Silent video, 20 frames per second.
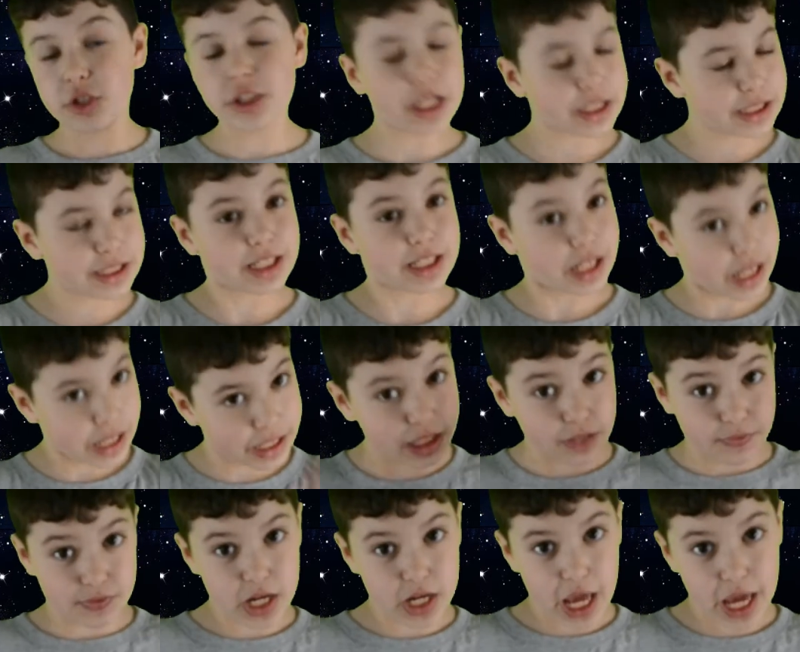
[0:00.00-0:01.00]
That's the length
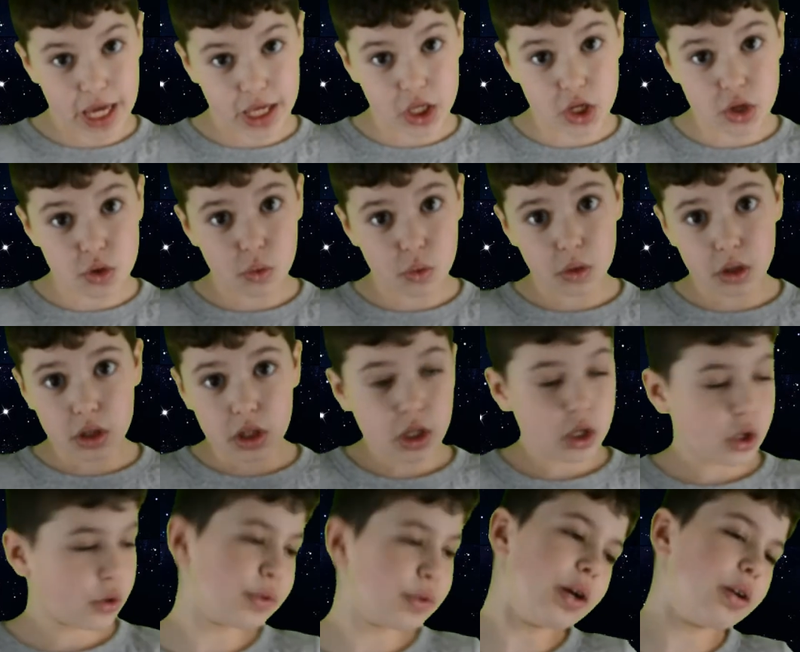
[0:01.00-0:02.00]
of an AU.
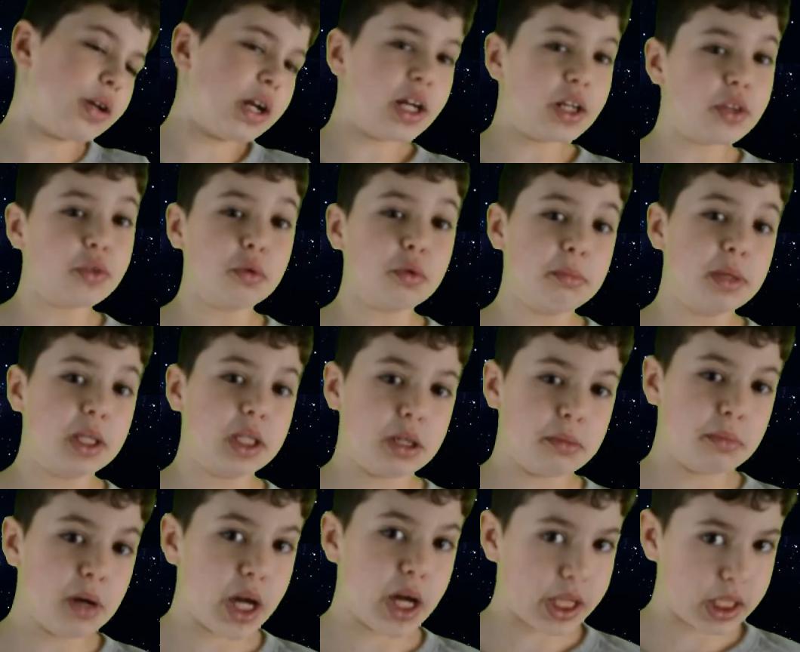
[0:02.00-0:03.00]
Around 93 million
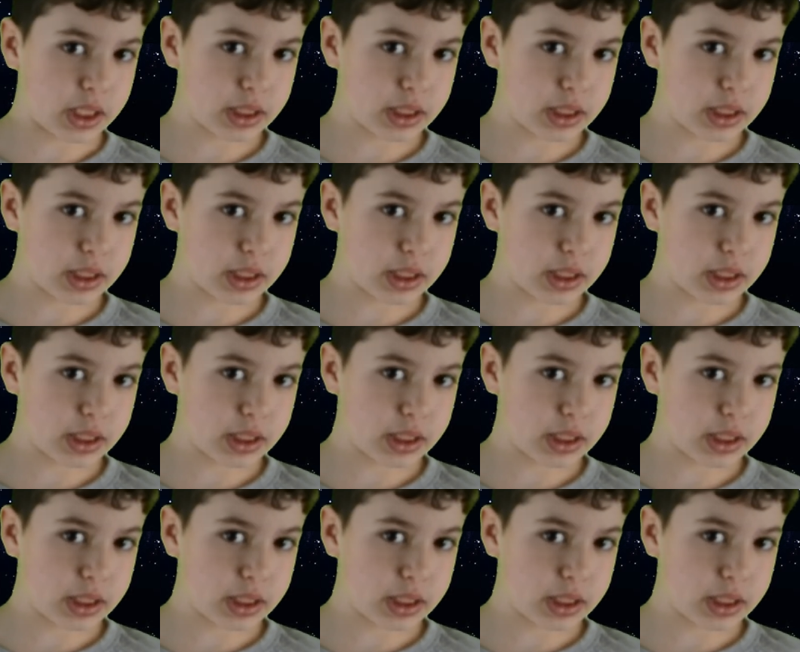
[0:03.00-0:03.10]
miles.